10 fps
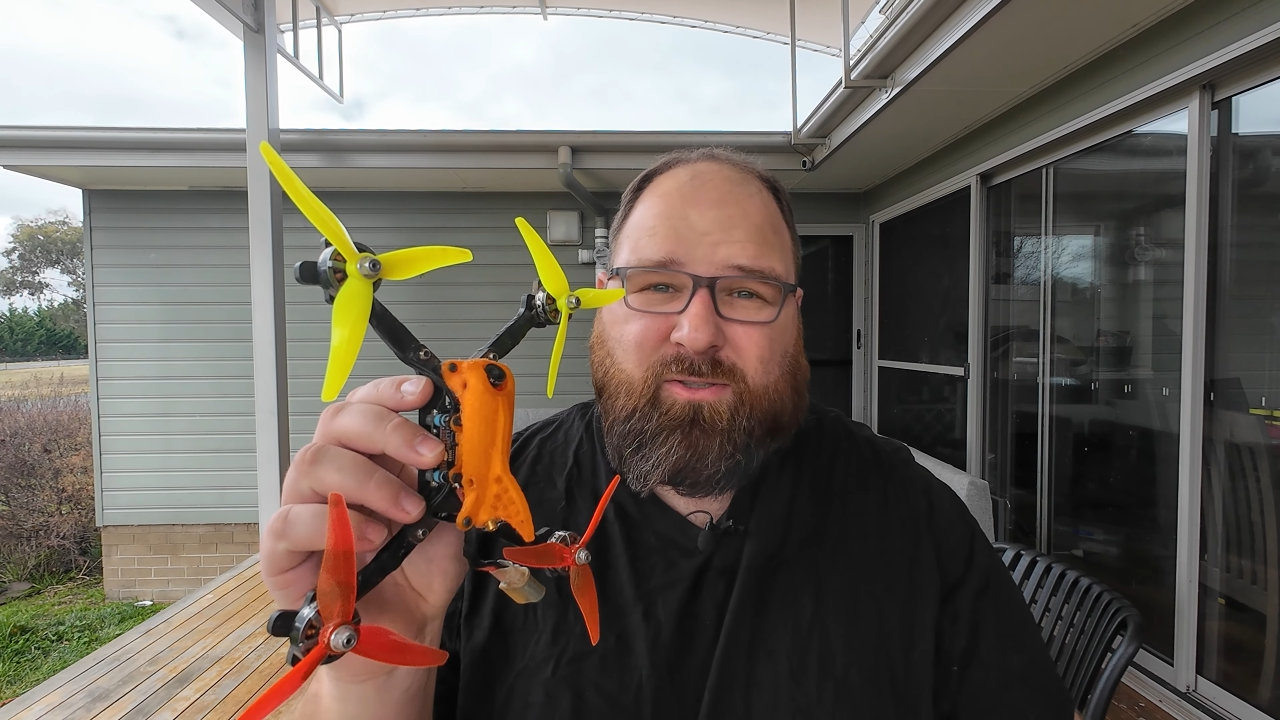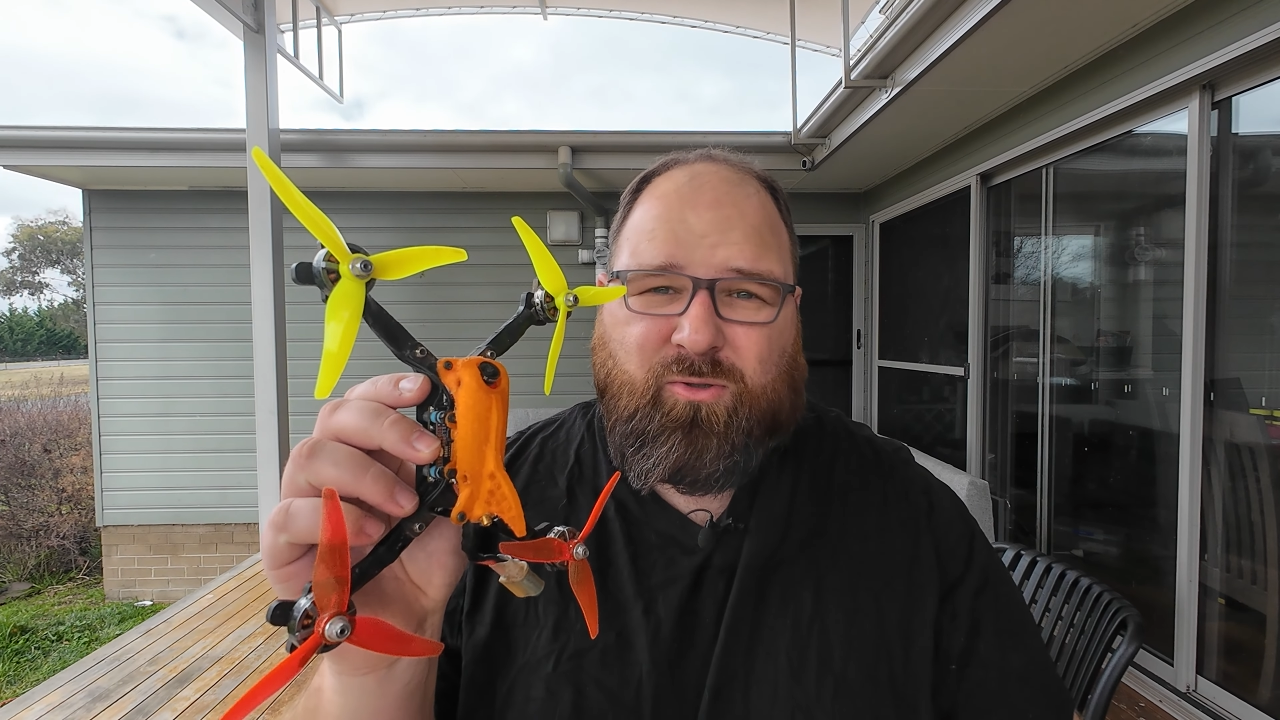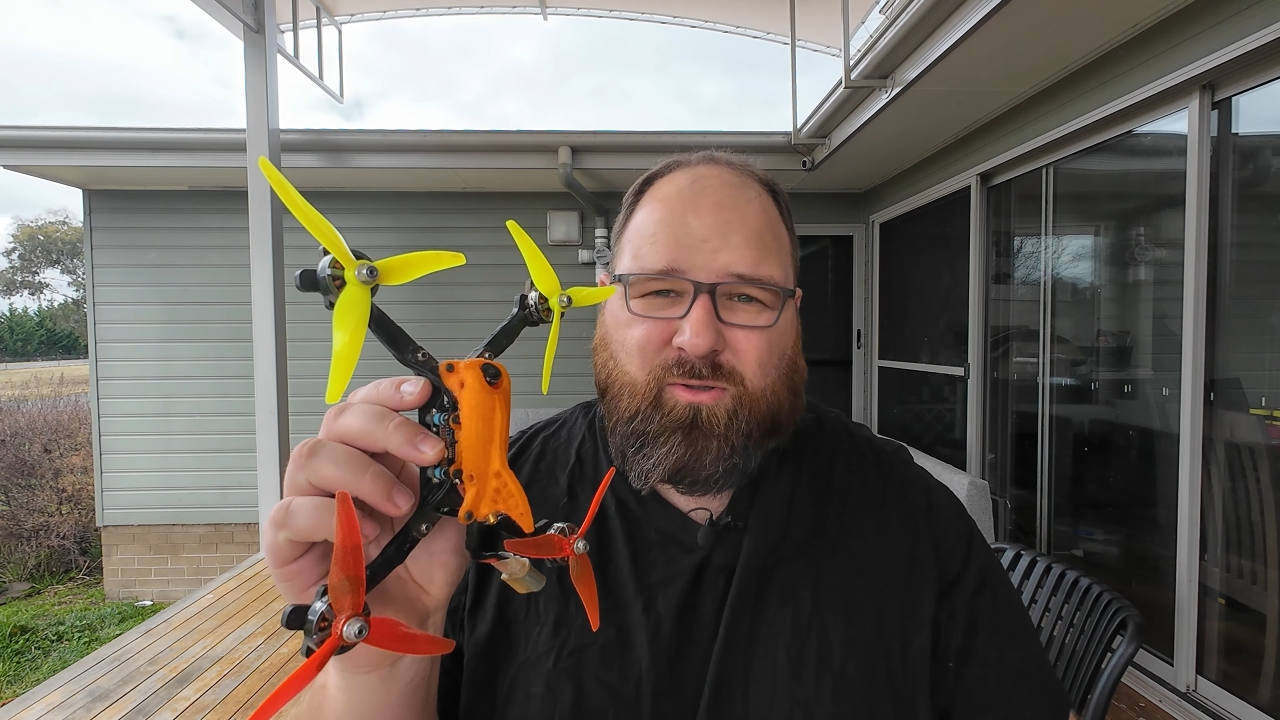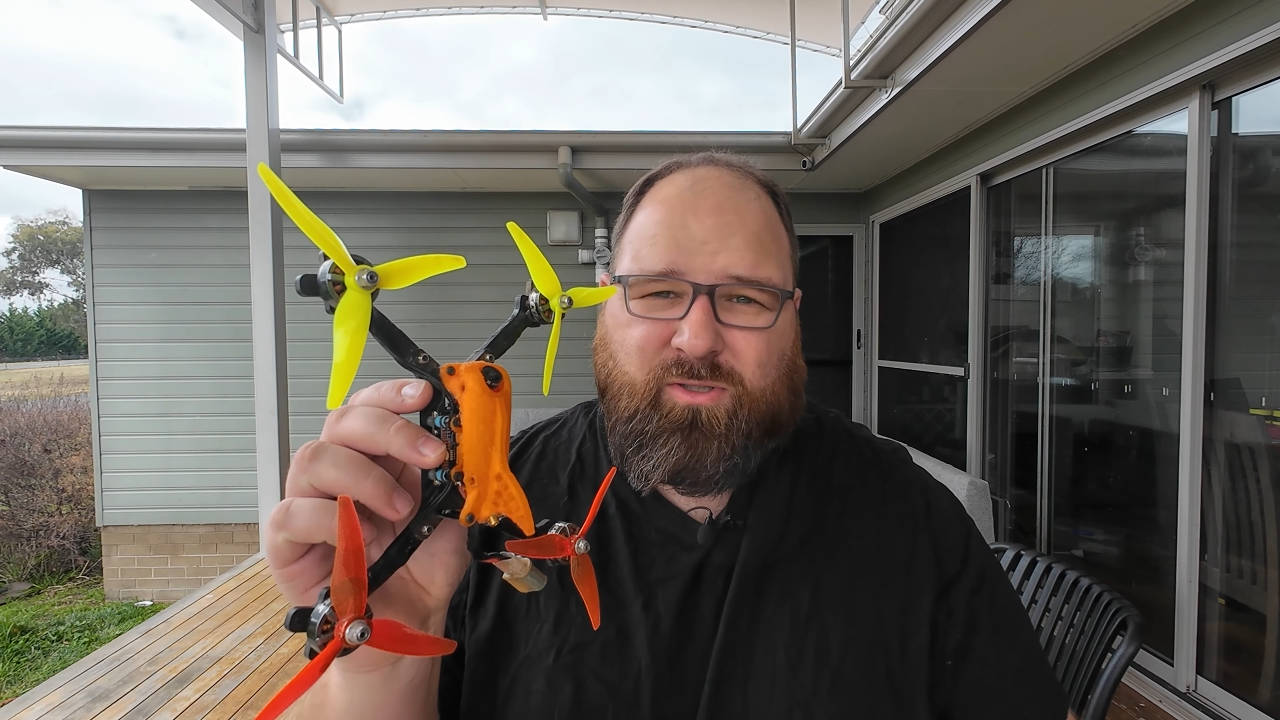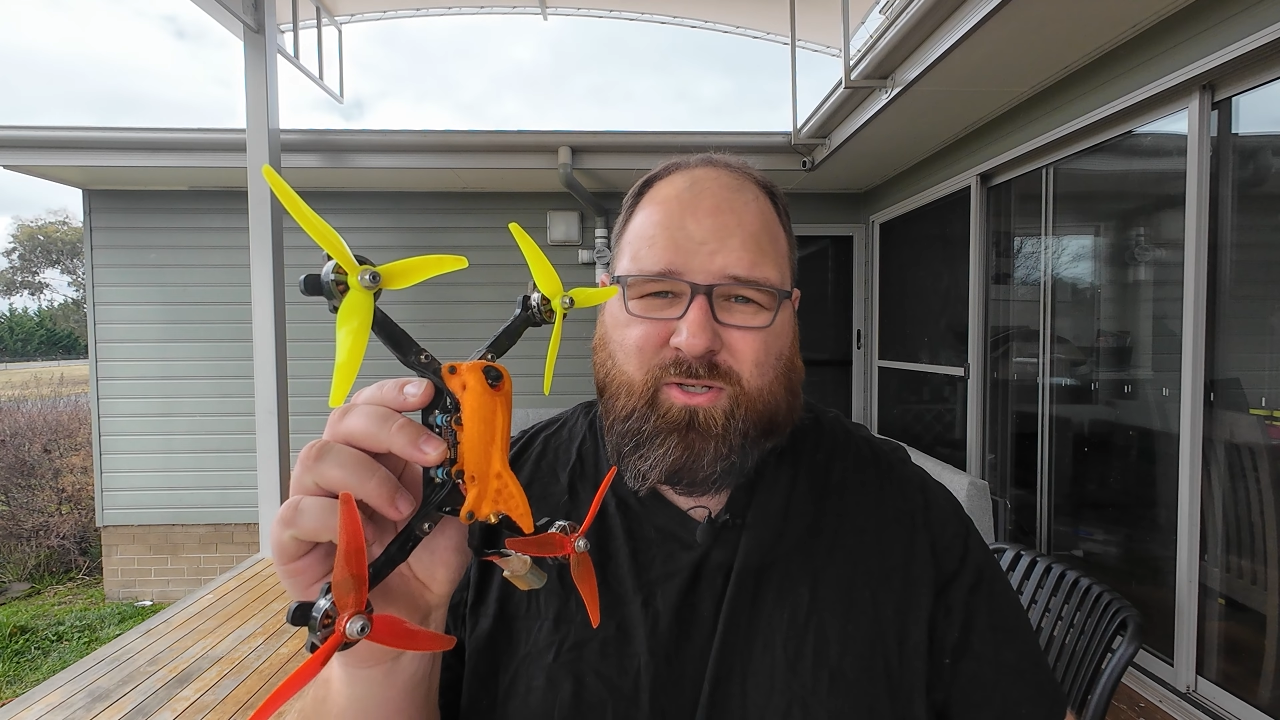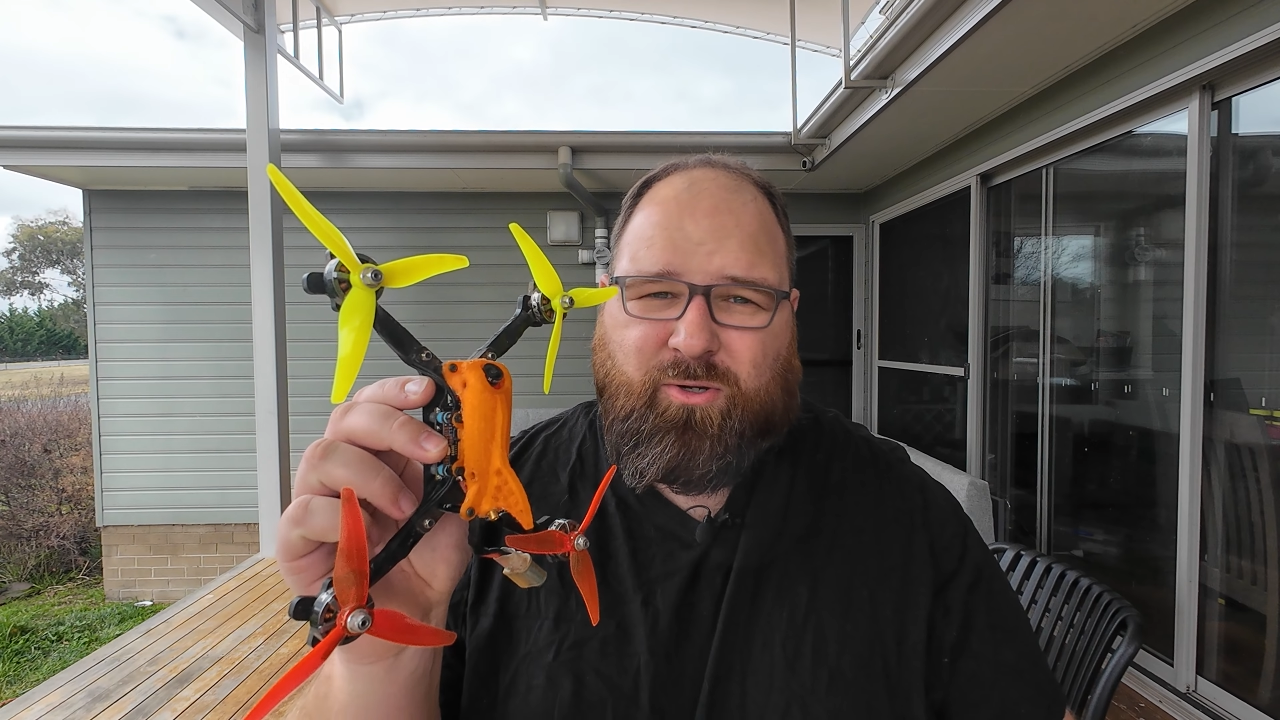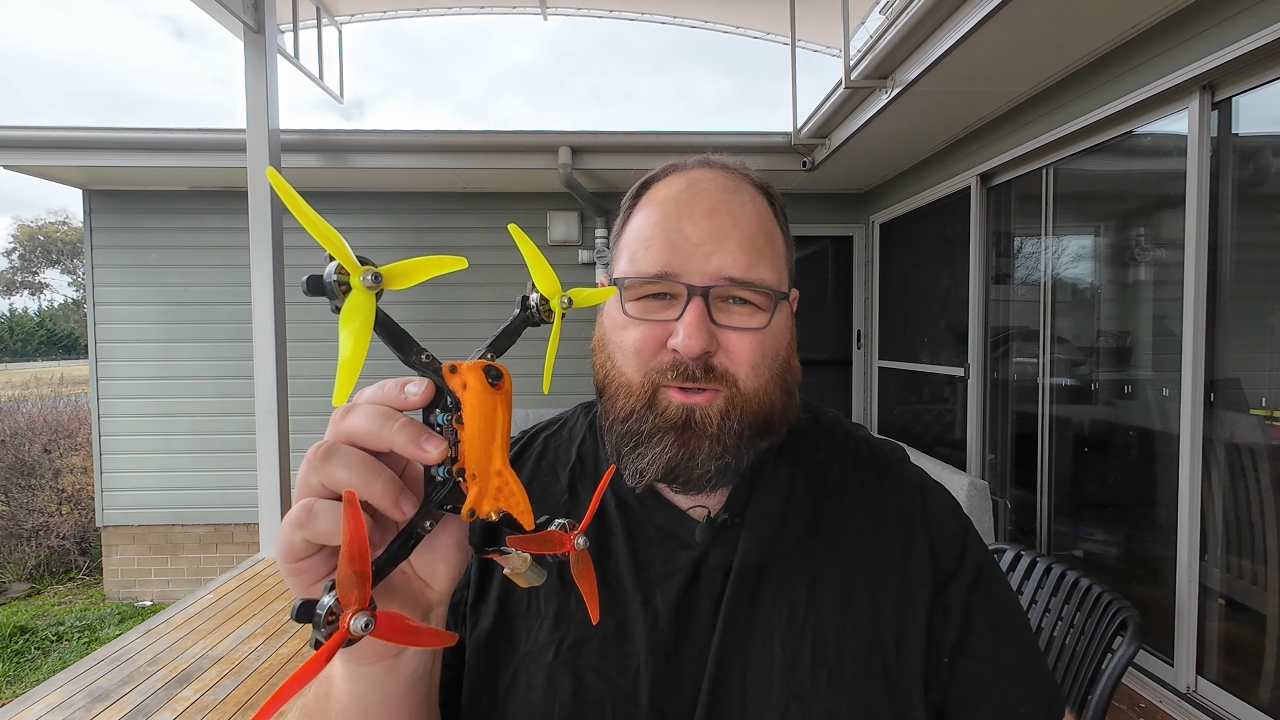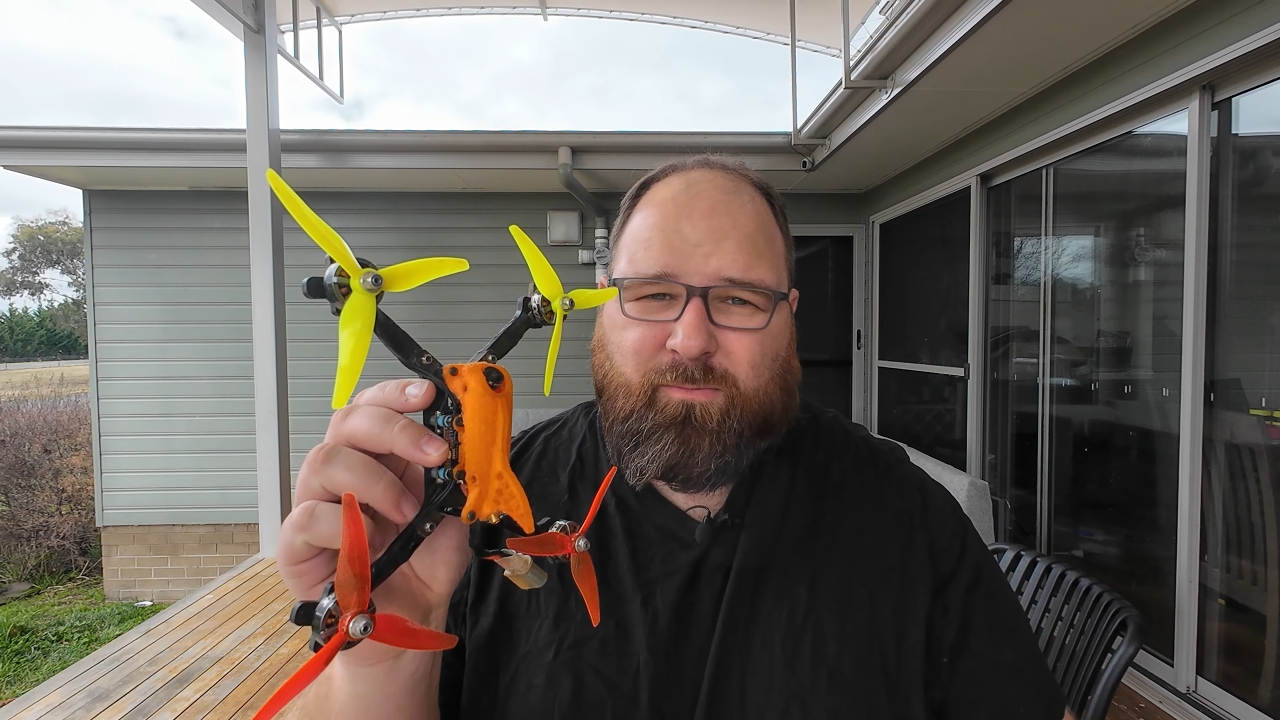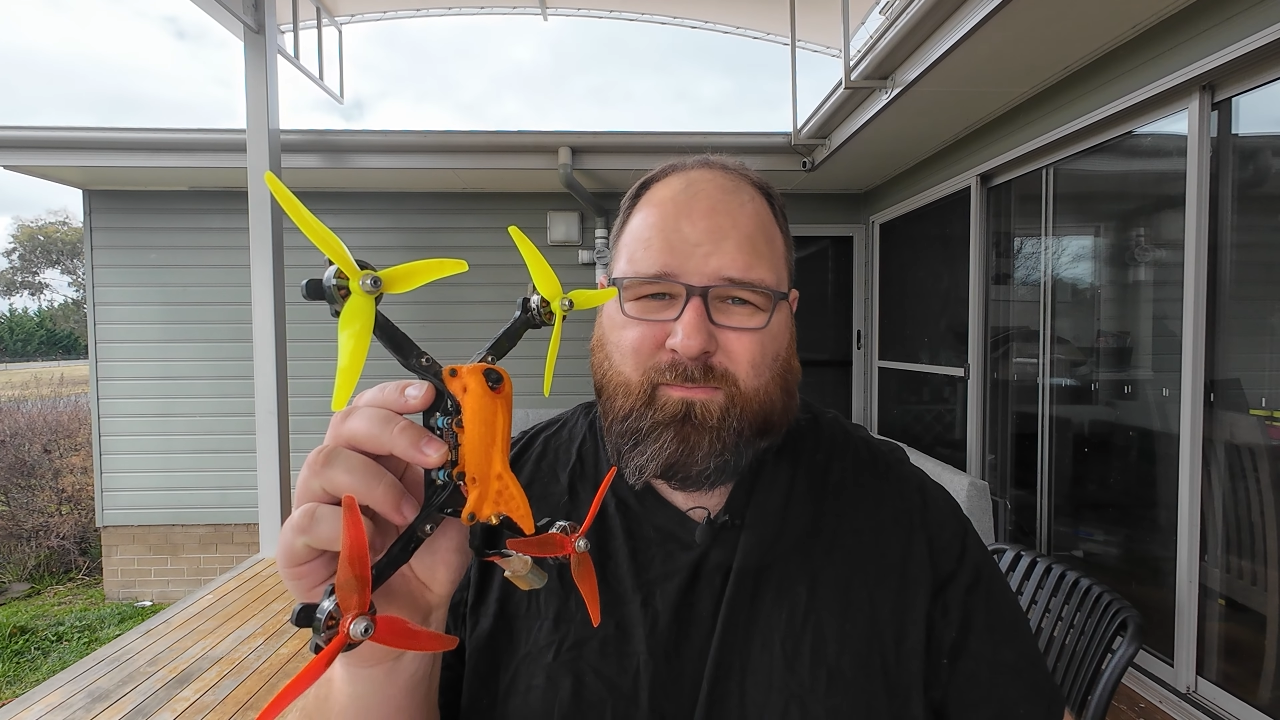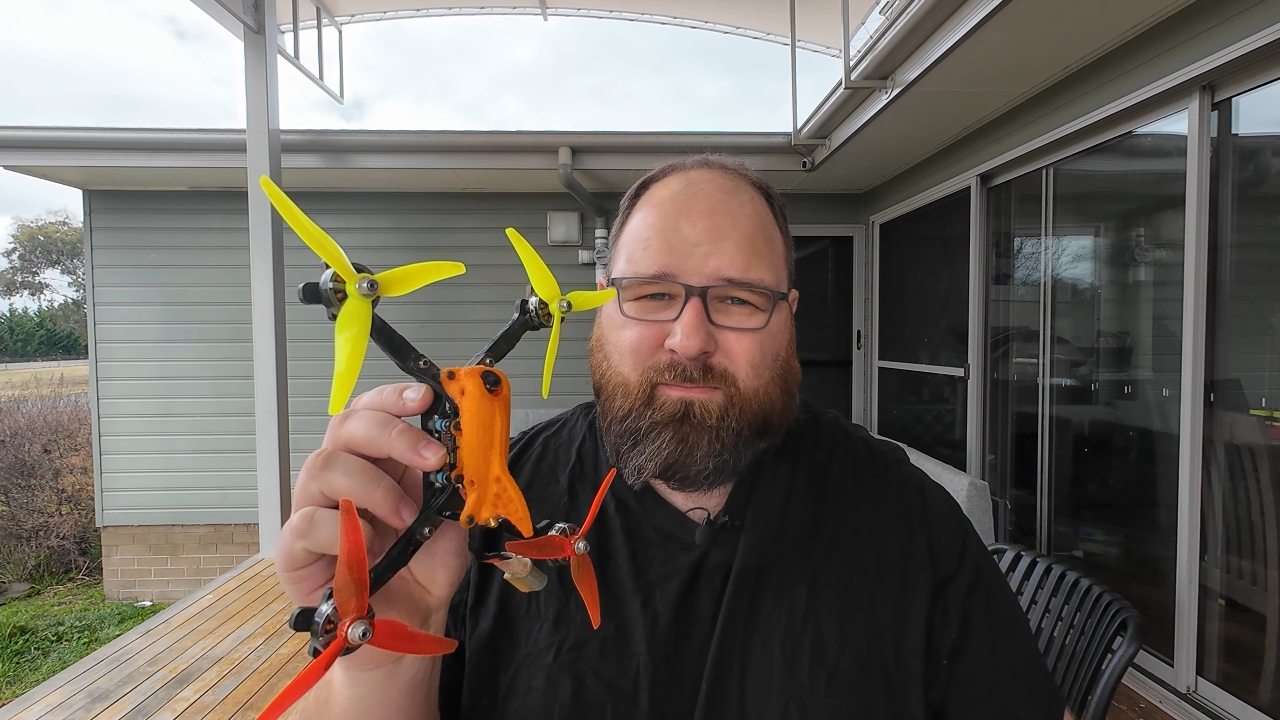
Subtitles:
Source 2.